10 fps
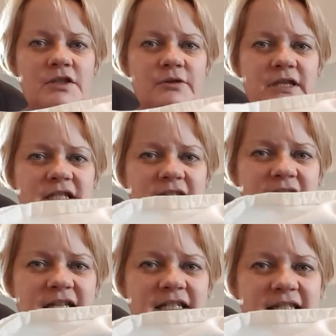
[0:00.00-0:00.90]
so that
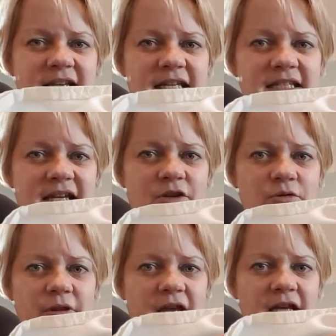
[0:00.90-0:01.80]
it's kind of ziggies, that, you
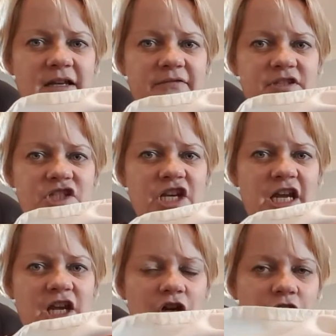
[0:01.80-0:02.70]
know, that kind of
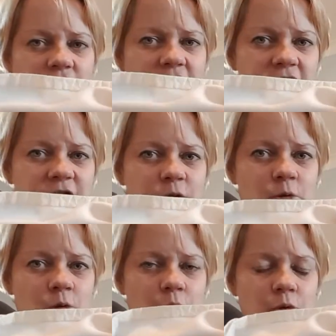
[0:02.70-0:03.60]
checker, kind
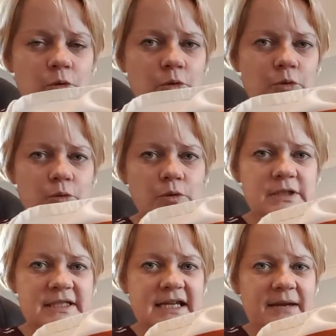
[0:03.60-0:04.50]
of
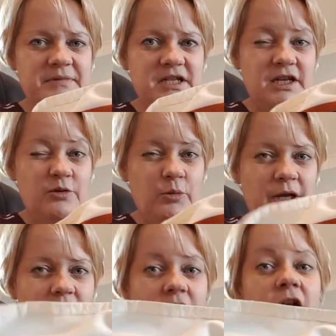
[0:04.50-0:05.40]
stepped kind of
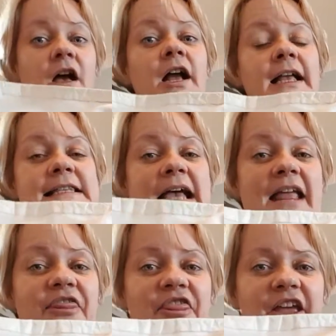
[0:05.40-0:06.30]
way. Because
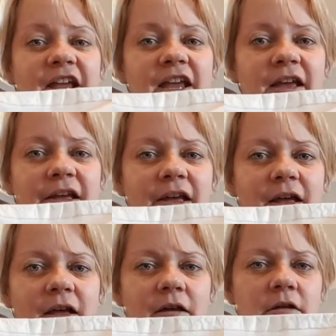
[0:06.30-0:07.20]
I think
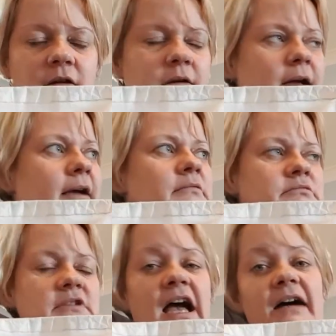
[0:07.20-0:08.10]
I
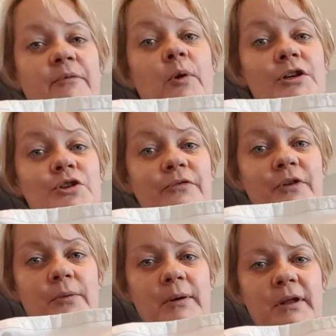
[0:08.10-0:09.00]
haven't worked on it
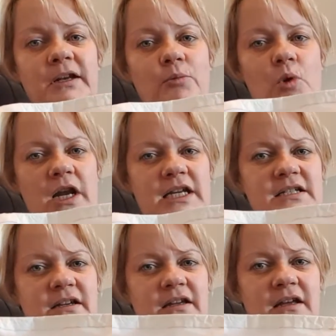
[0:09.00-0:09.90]
for quite a while, and I'm worried